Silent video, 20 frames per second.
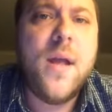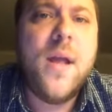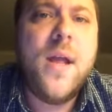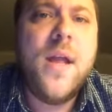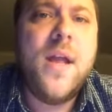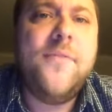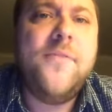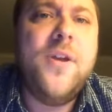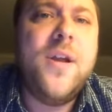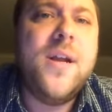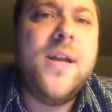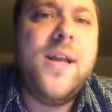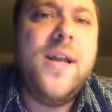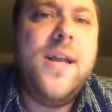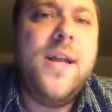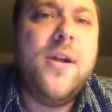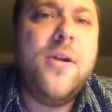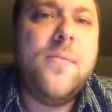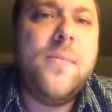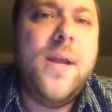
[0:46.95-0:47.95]
If you can
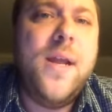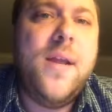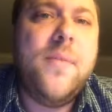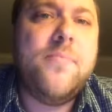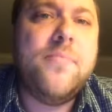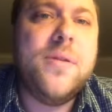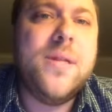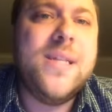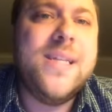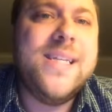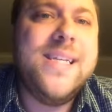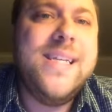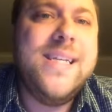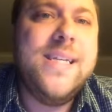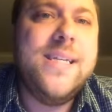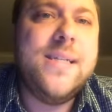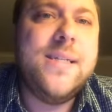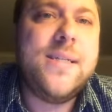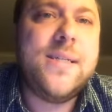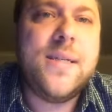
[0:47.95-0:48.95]
hear me,
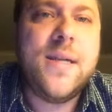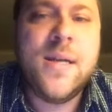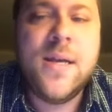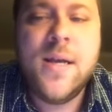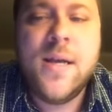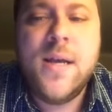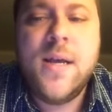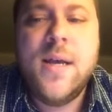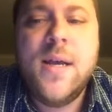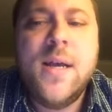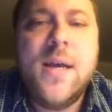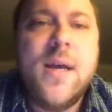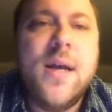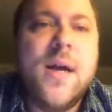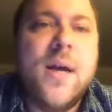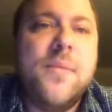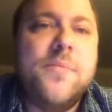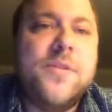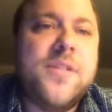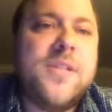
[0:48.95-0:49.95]
please
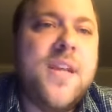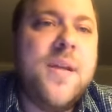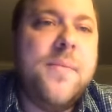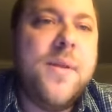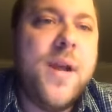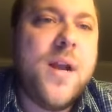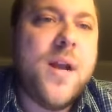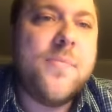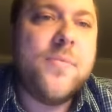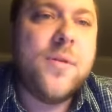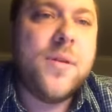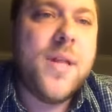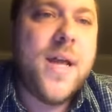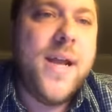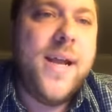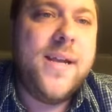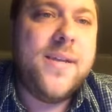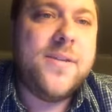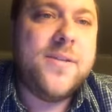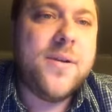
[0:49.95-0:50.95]
um, just give me a couple
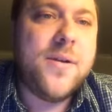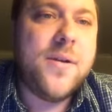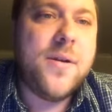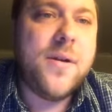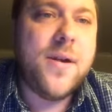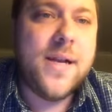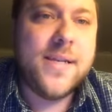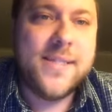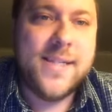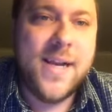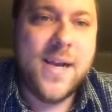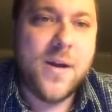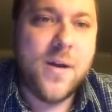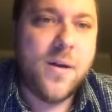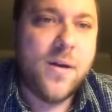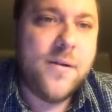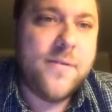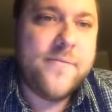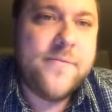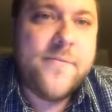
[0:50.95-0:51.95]
likes, or I see a
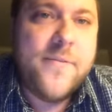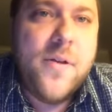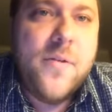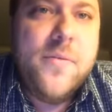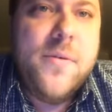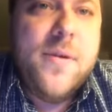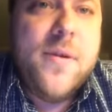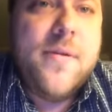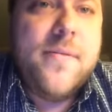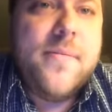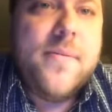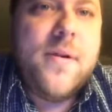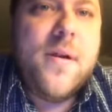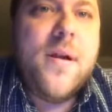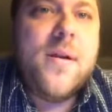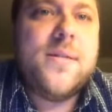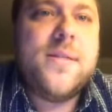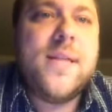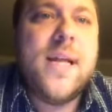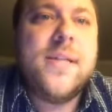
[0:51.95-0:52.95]
heart floating
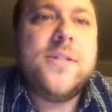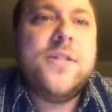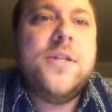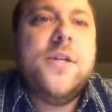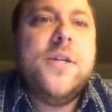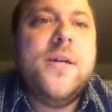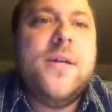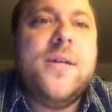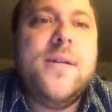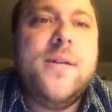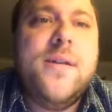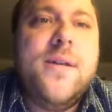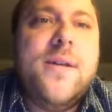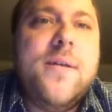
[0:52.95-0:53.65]
across. That's good.